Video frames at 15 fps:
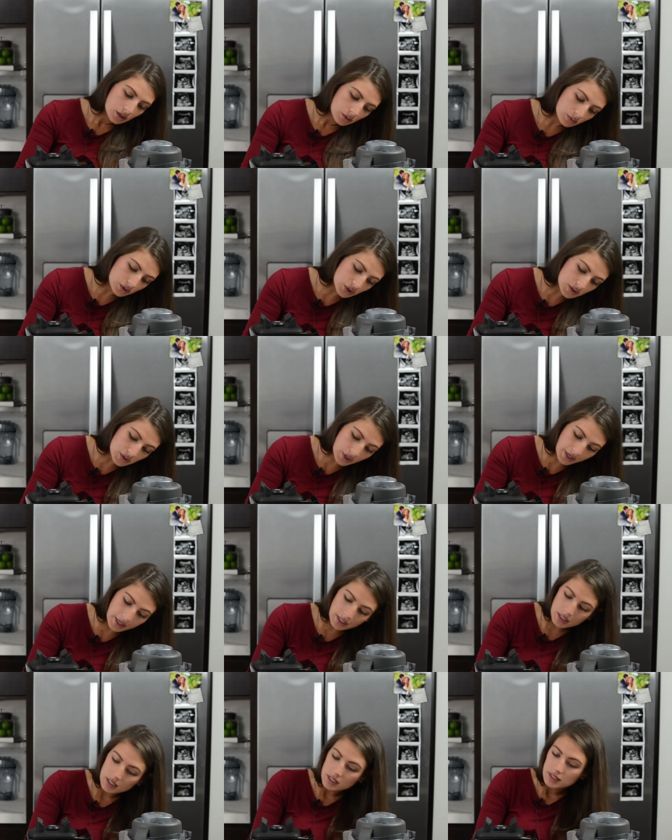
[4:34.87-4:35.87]
which is
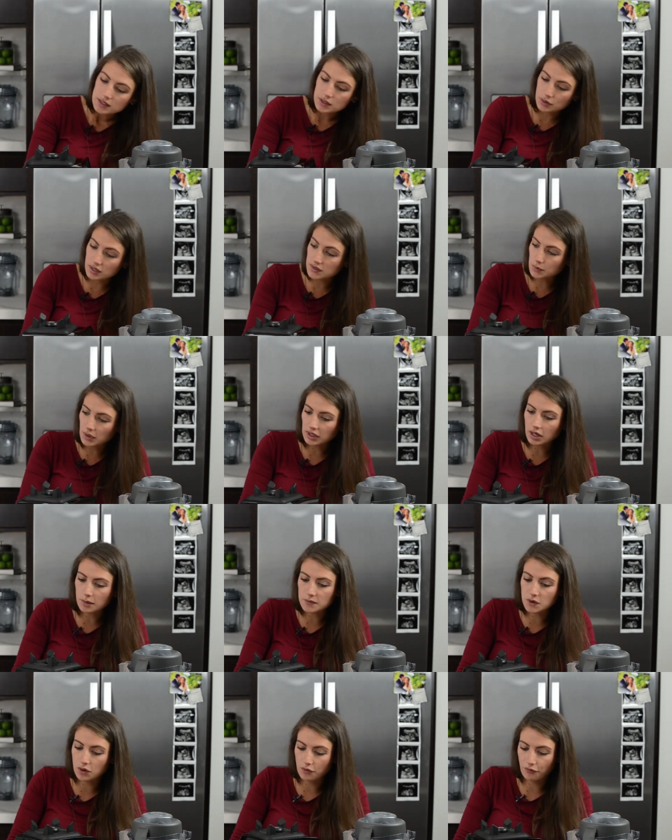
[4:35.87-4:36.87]
great. So this one
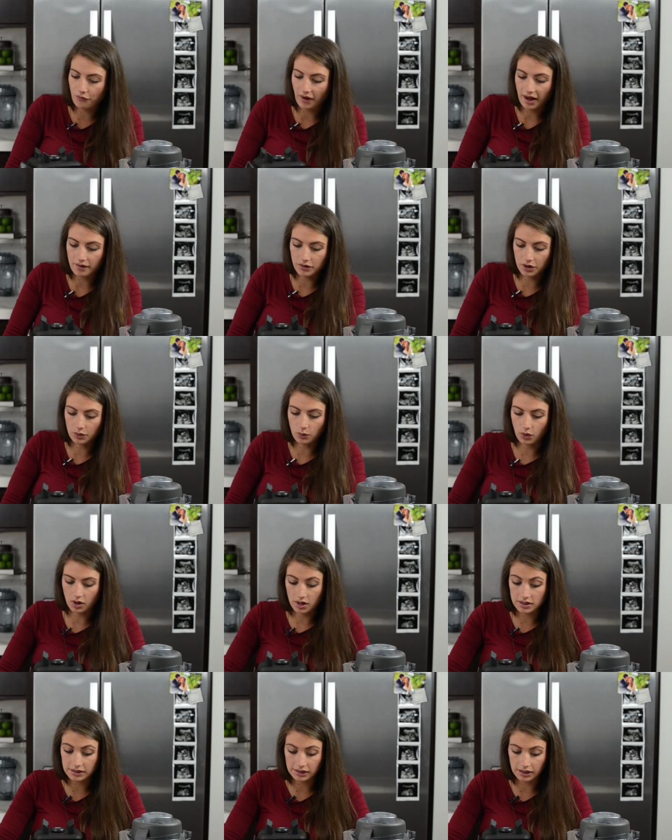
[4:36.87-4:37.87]
comes with a five-year
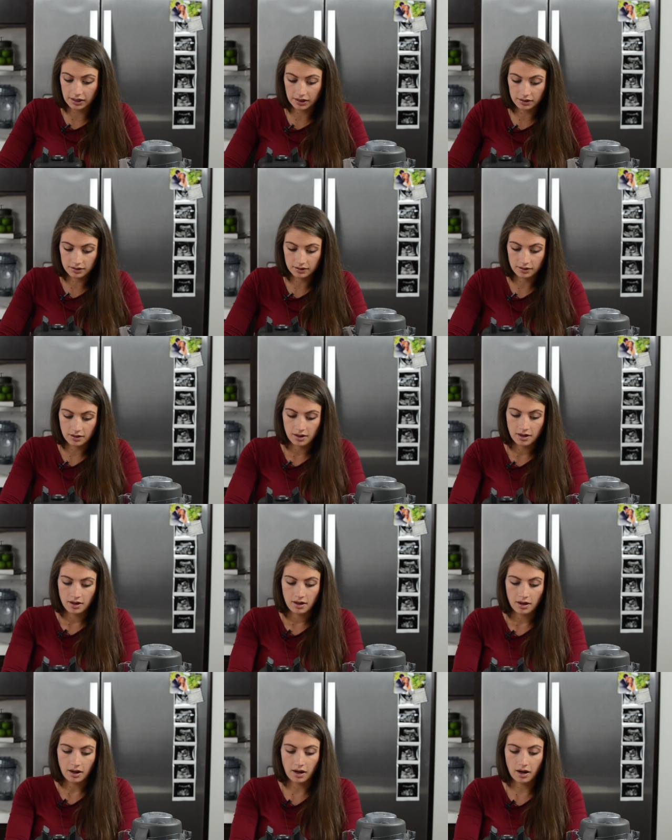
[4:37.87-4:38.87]
warranty
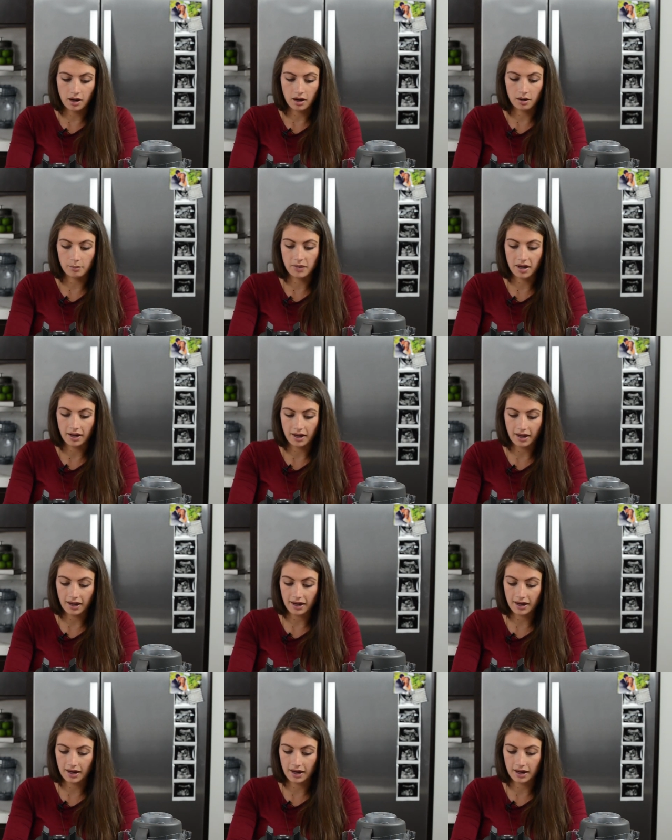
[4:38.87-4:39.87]
um,
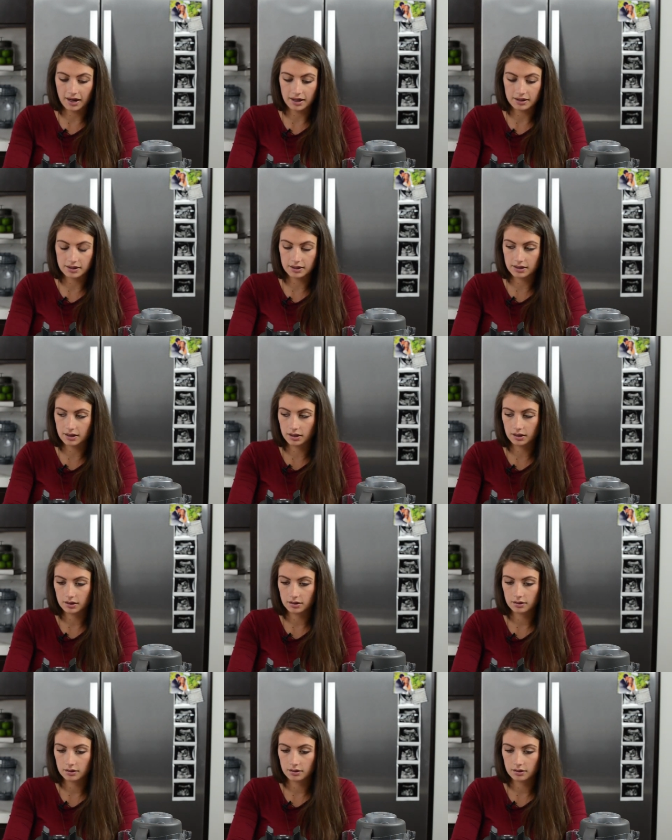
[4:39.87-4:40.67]
and